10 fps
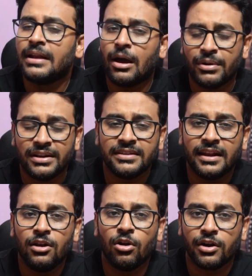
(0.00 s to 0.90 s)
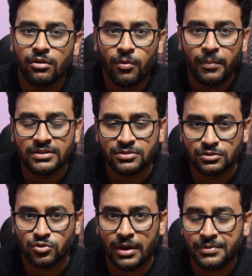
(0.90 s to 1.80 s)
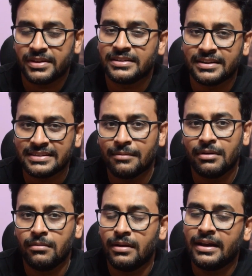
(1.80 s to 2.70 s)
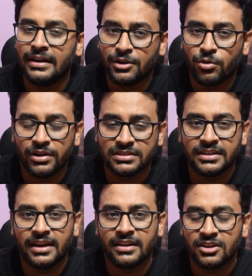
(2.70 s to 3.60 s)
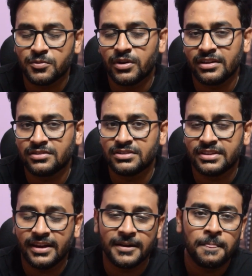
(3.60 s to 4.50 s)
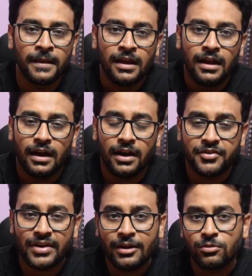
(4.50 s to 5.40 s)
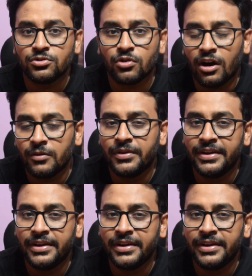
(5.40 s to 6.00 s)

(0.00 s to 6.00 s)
Nowadays, there are a lot of open source websites that is available. Elite code is there, Git for this is there. Try to solve